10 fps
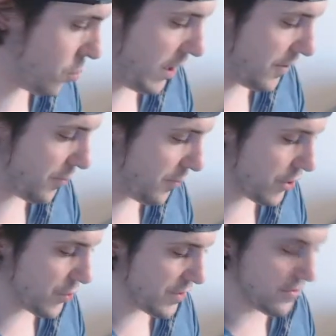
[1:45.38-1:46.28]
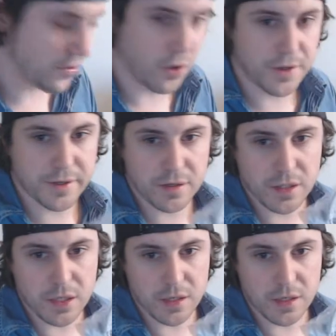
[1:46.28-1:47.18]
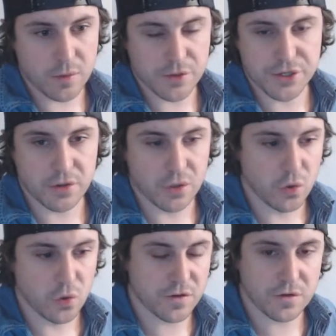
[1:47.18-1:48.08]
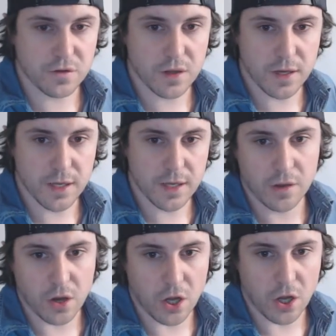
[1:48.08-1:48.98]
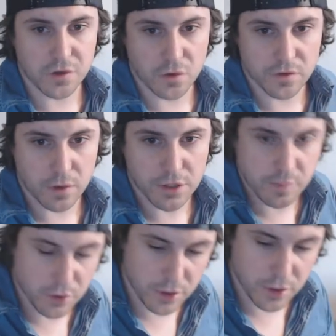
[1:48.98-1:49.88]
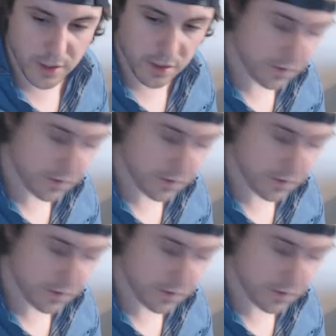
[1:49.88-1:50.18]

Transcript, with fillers: Wii Sports Resort didn't. It was just loose uh, in the console, so I just put it